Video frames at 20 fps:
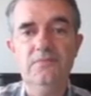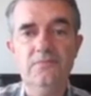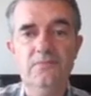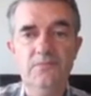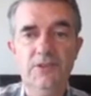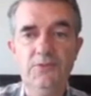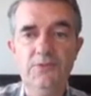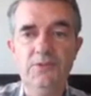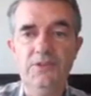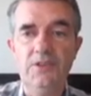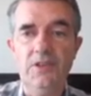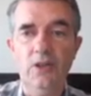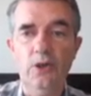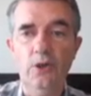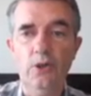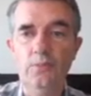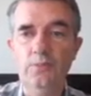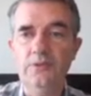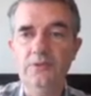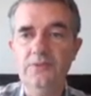We would
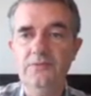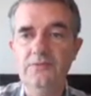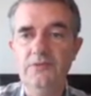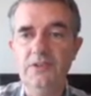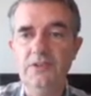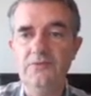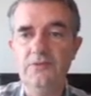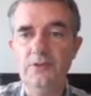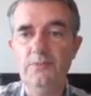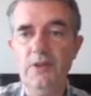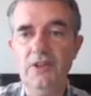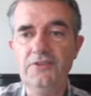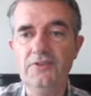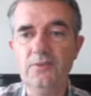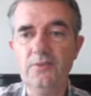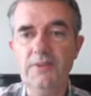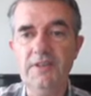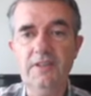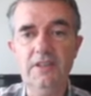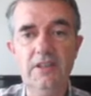hope that the model
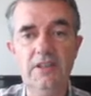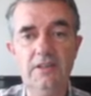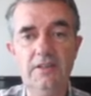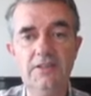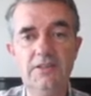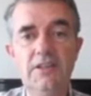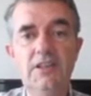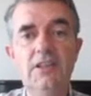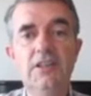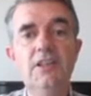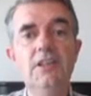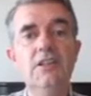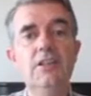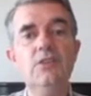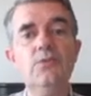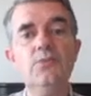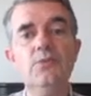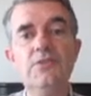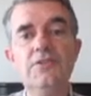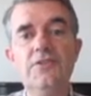we learn
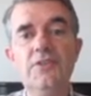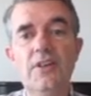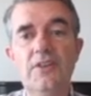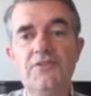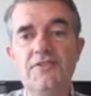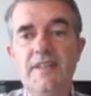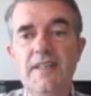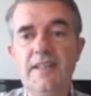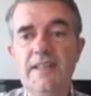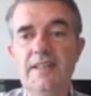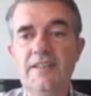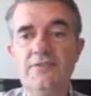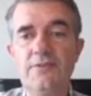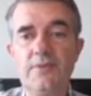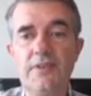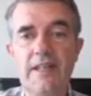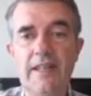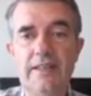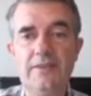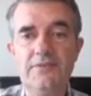would not take into
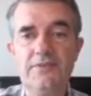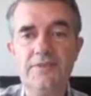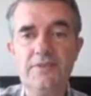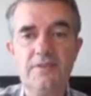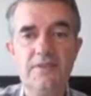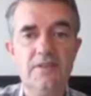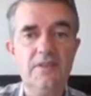account